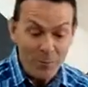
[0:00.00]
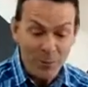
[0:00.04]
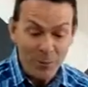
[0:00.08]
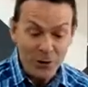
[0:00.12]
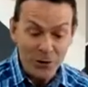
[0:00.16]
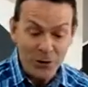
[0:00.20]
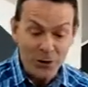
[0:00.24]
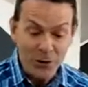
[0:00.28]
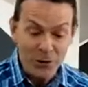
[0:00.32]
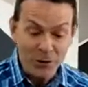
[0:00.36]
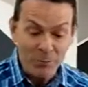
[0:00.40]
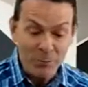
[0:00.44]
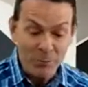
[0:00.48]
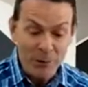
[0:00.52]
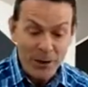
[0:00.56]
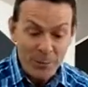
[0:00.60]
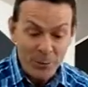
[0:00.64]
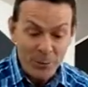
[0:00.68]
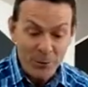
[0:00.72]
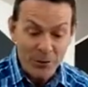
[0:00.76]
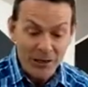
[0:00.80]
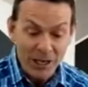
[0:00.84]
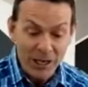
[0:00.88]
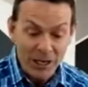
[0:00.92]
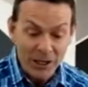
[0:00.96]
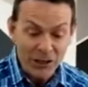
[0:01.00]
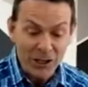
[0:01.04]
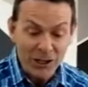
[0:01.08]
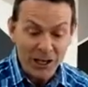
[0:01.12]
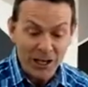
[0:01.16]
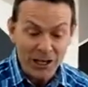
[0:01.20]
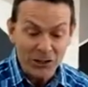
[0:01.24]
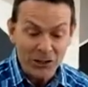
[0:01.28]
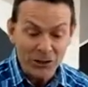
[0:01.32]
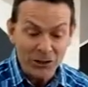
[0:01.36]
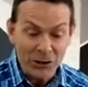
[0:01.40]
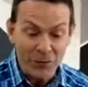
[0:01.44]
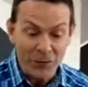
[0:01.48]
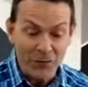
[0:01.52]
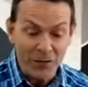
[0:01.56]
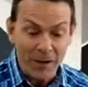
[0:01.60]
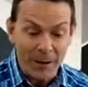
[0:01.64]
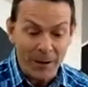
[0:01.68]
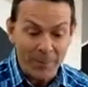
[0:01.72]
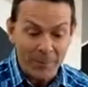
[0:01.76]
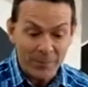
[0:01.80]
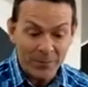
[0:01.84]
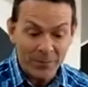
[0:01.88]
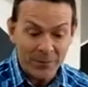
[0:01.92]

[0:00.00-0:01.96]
because people can get jealous of you.